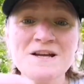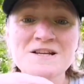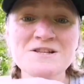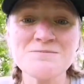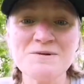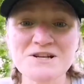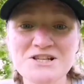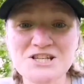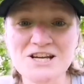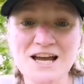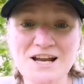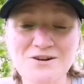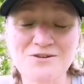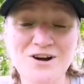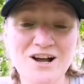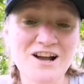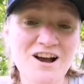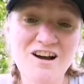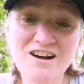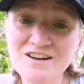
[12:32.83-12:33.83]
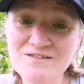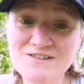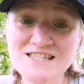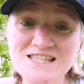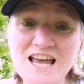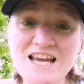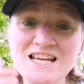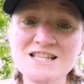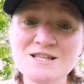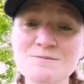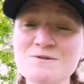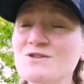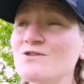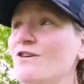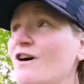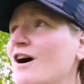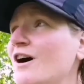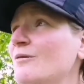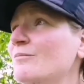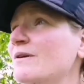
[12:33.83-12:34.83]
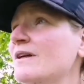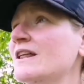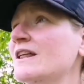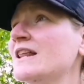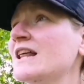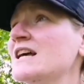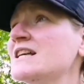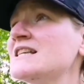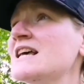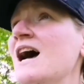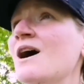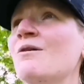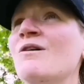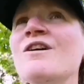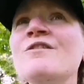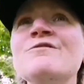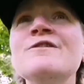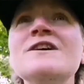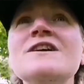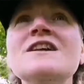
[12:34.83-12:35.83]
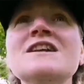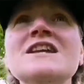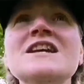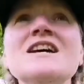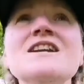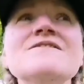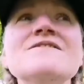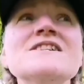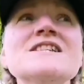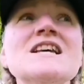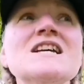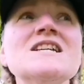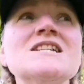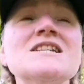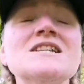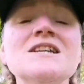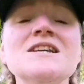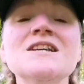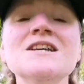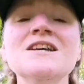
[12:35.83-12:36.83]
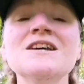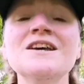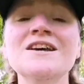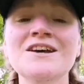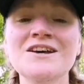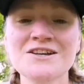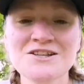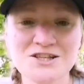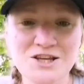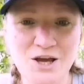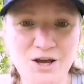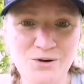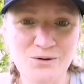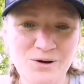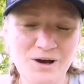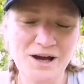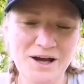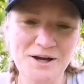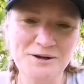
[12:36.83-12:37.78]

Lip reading: to my channel. I can't even say subscribe. That's how I feel at the end of a session. So